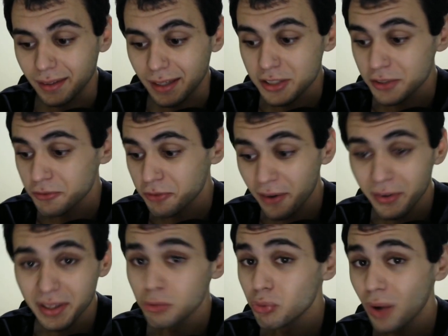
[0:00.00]
It's a
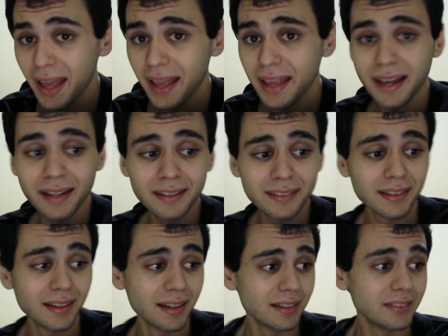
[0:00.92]
very gray and
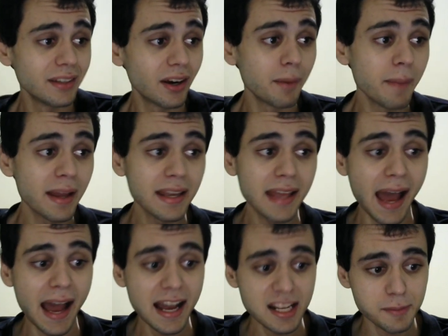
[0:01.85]
there are many
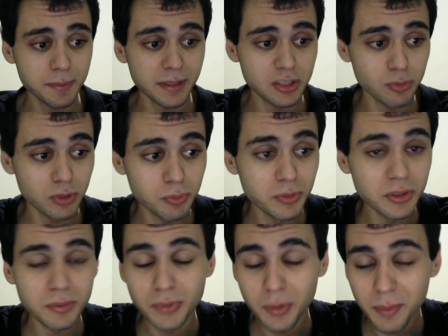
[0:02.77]
aspects which
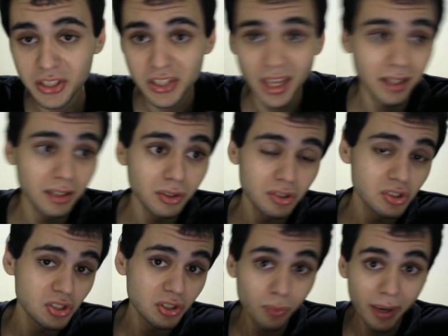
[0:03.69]
we must take into
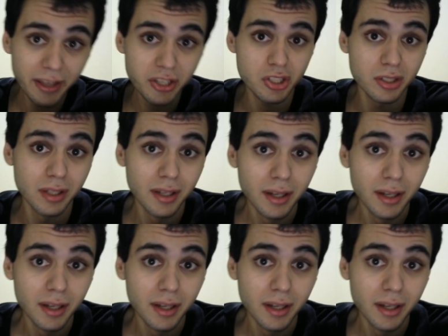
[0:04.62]
consideration.